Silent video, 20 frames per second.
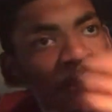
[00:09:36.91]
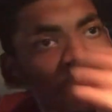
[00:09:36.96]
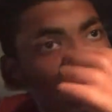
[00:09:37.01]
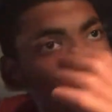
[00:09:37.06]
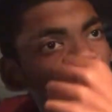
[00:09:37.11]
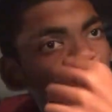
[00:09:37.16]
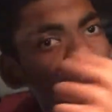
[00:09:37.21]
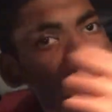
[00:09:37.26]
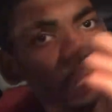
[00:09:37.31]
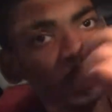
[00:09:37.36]

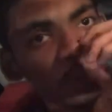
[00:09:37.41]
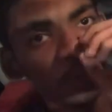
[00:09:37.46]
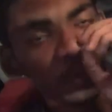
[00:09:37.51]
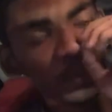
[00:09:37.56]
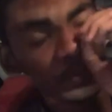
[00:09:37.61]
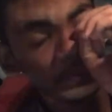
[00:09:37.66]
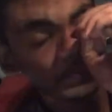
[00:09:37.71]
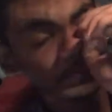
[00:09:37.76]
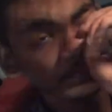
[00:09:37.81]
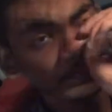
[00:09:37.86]

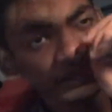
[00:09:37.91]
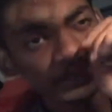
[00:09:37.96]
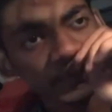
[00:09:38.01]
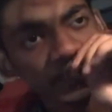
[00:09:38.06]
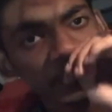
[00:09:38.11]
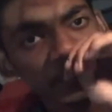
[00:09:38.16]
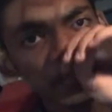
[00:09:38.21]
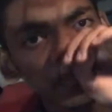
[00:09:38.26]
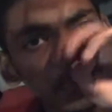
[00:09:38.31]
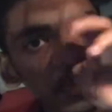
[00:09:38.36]
So
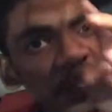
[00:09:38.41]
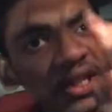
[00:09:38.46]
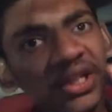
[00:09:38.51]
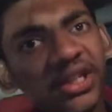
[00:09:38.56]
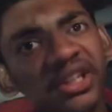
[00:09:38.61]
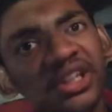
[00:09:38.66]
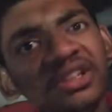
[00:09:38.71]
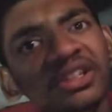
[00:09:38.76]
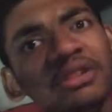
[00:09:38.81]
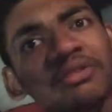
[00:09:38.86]

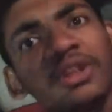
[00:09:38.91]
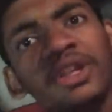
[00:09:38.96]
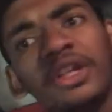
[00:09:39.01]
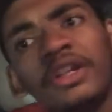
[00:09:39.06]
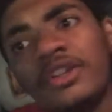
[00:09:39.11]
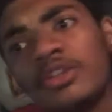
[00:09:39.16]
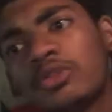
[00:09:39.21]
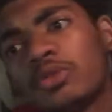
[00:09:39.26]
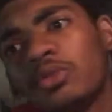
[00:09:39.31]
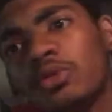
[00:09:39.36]
the diesel
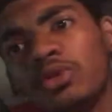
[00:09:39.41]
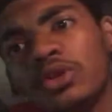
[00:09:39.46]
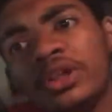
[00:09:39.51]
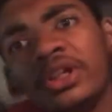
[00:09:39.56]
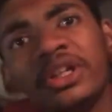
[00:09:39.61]
variant is good.